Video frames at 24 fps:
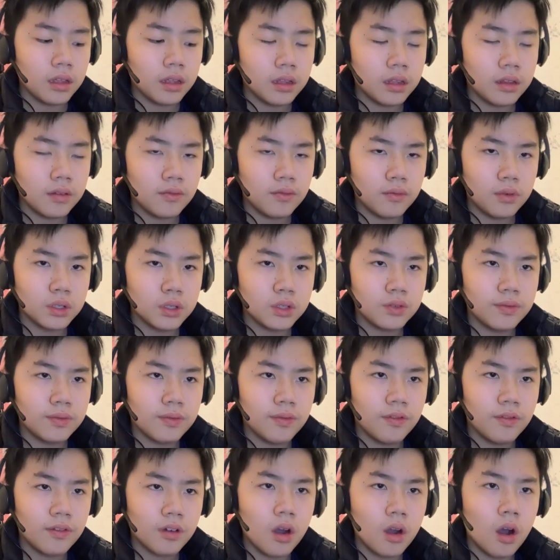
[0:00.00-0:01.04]
was
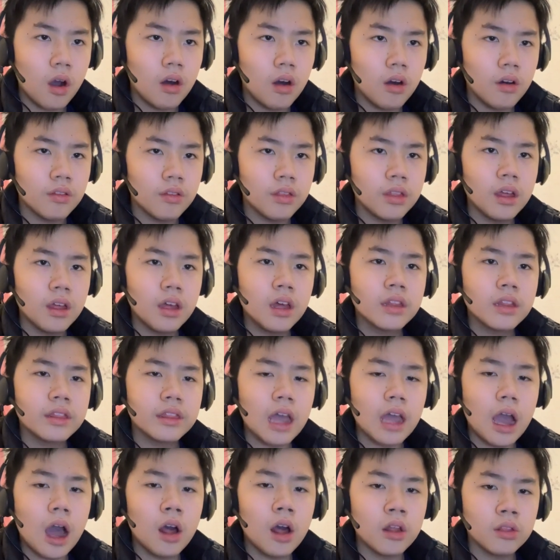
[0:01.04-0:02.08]
called
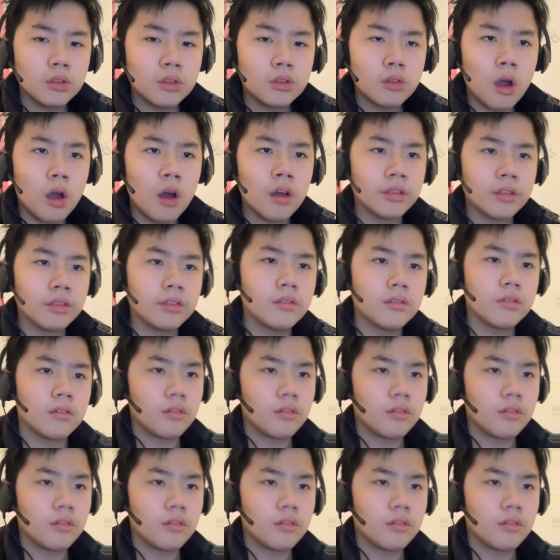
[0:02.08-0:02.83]
the Entente.